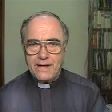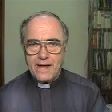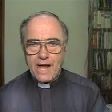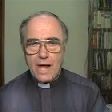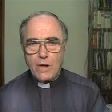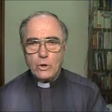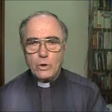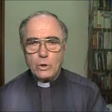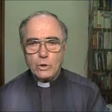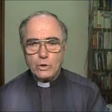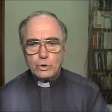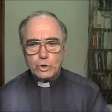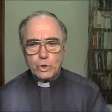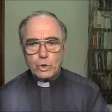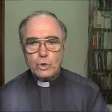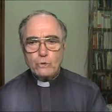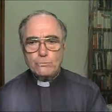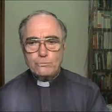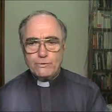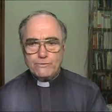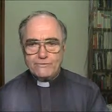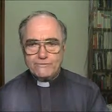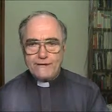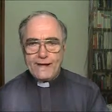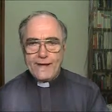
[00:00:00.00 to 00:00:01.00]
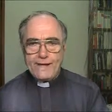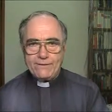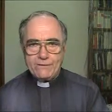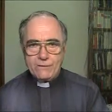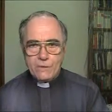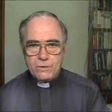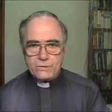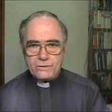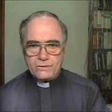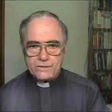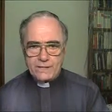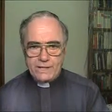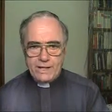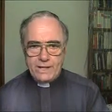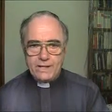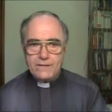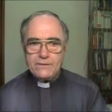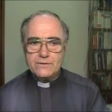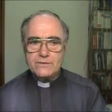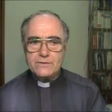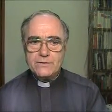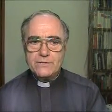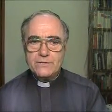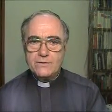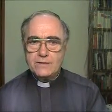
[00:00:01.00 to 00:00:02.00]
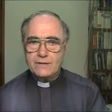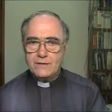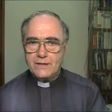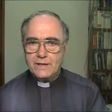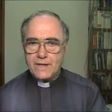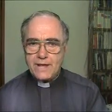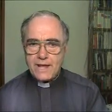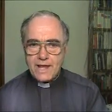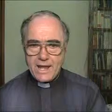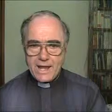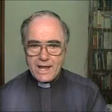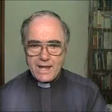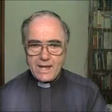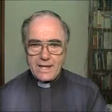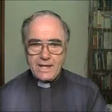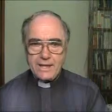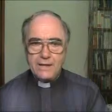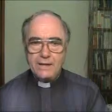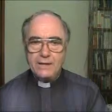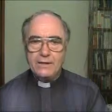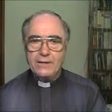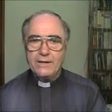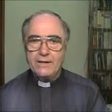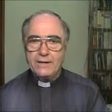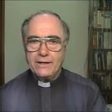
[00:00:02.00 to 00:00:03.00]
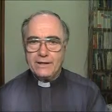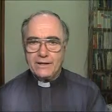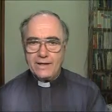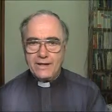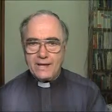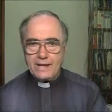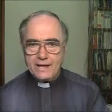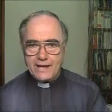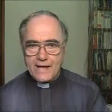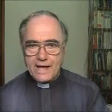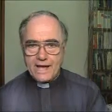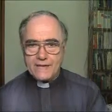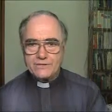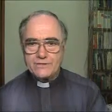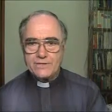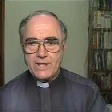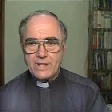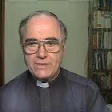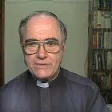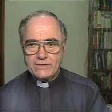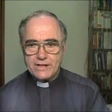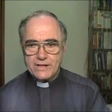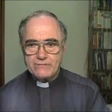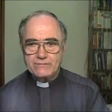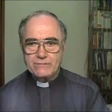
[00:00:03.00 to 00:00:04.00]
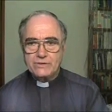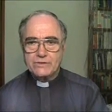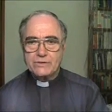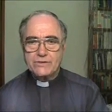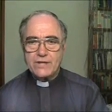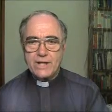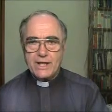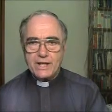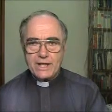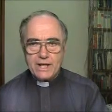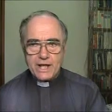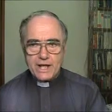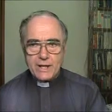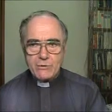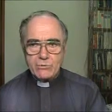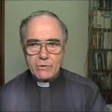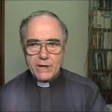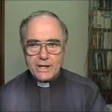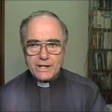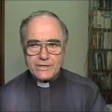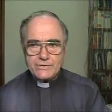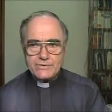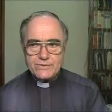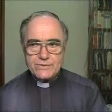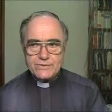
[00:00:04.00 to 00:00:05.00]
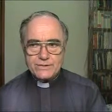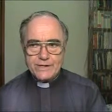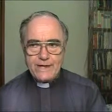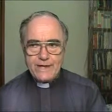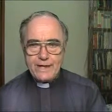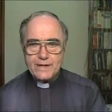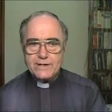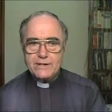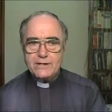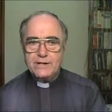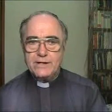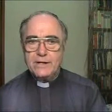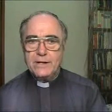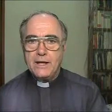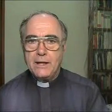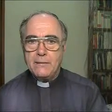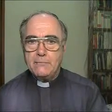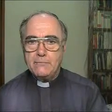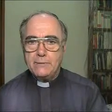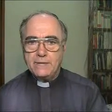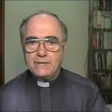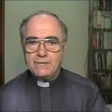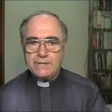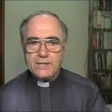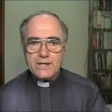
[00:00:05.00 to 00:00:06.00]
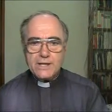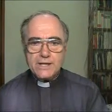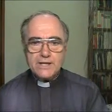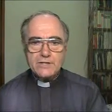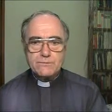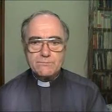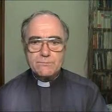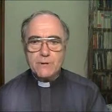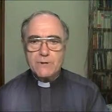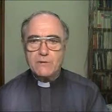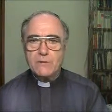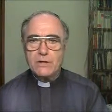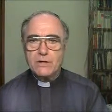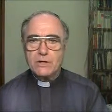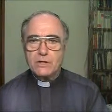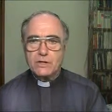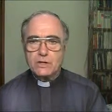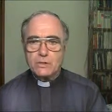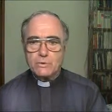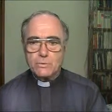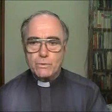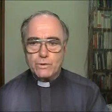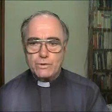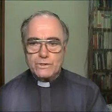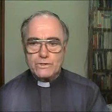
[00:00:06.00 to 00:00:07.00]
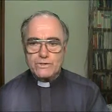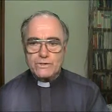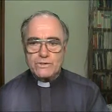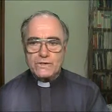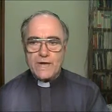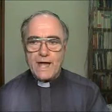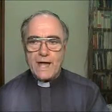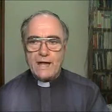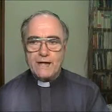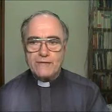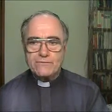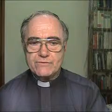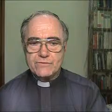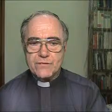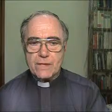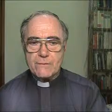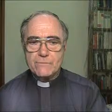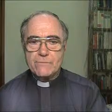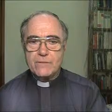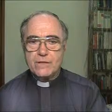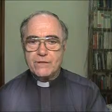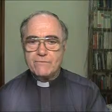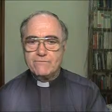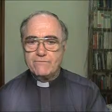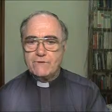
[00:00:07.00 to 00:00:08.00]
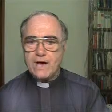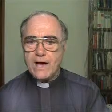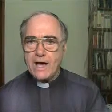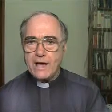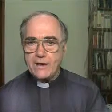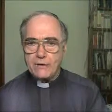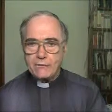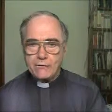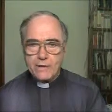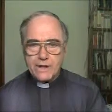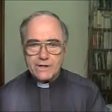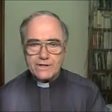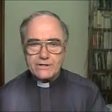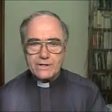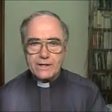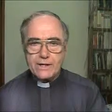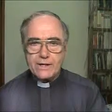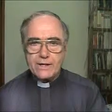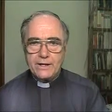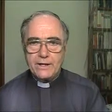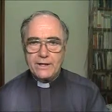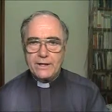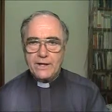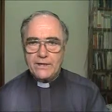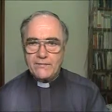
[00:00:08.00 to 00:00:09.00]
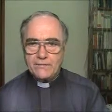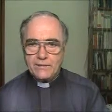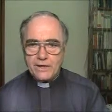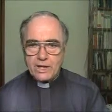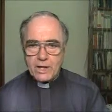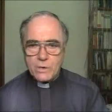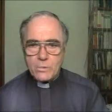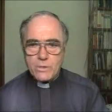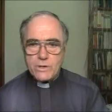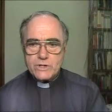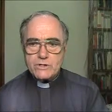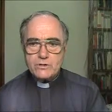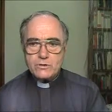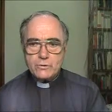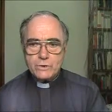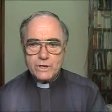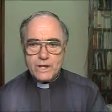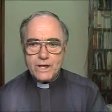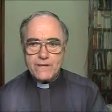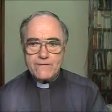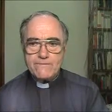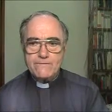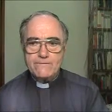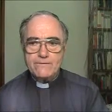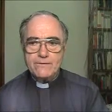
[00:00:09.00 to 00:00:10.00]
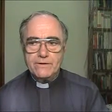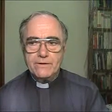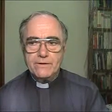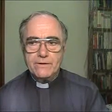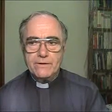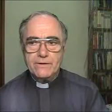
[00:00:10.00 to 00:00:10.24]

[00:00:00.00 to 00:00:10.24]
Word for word: Our Lord could provide those things. He healed, He cast out devils, He raised the dead, but these miracles were a sign of something far greater that He wished to give.